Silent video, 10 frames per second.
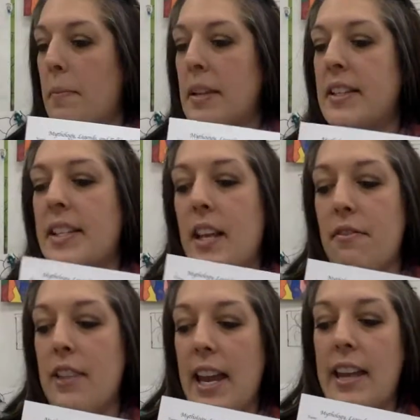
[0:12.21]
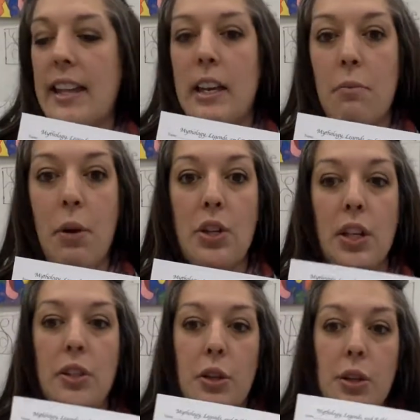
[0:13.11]
instead of the alien
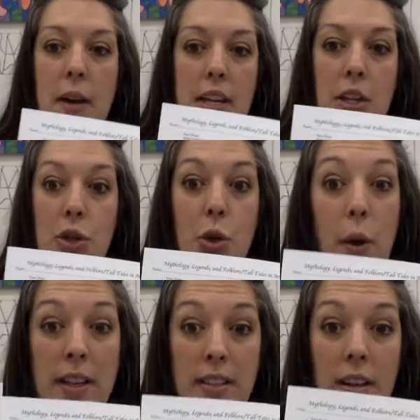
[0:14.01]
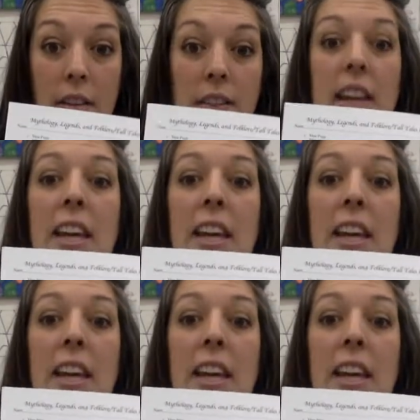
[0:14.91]
project. So you had the choice of